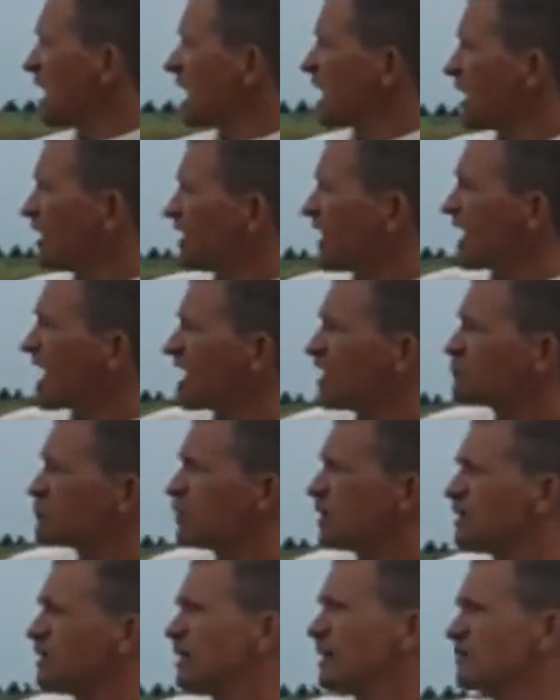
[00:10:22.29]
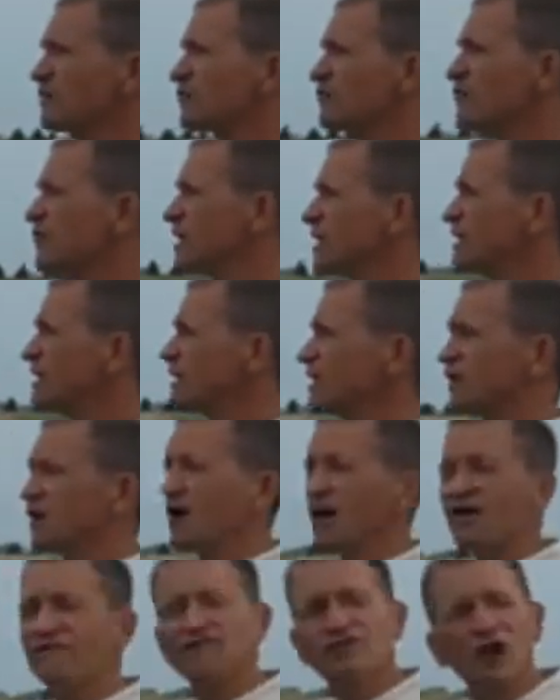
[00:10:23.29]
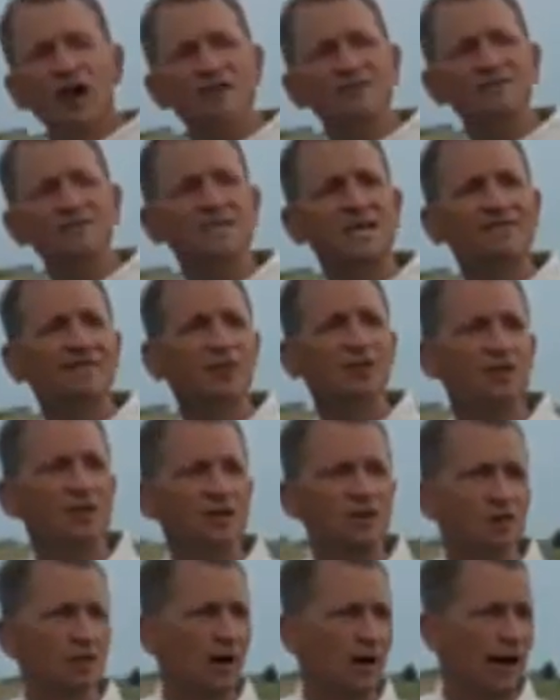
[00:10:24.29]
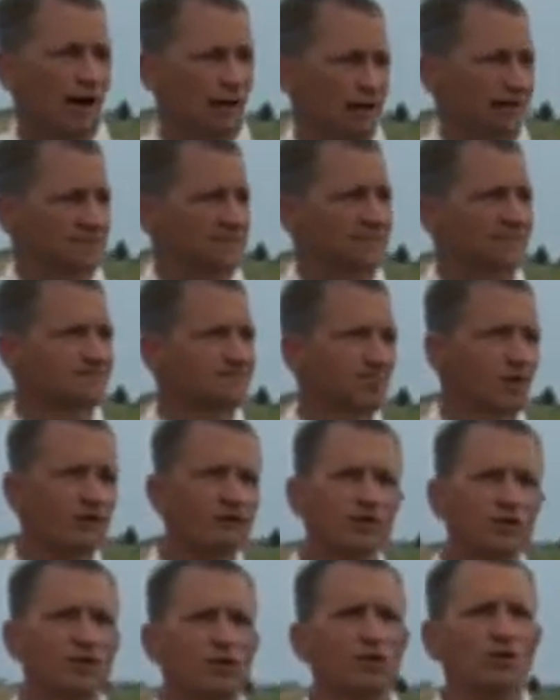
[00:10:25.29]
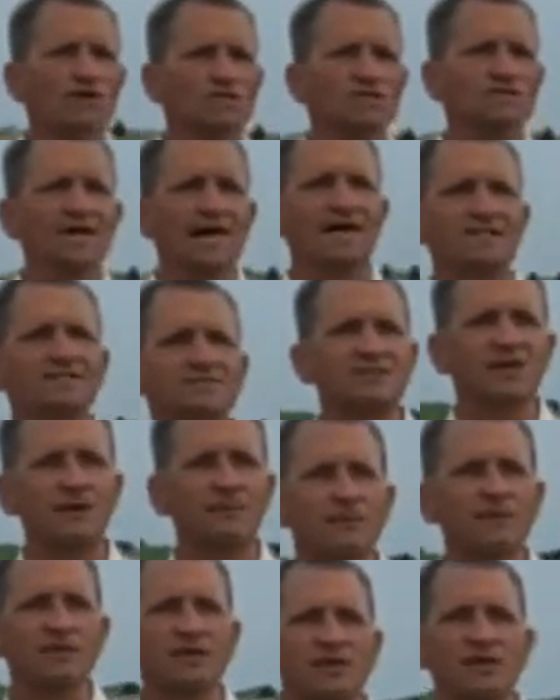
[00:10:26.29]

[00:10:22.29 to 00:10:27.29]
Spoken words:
I'll add one other thing here. I've gotten several inquiries over the course of the last couple of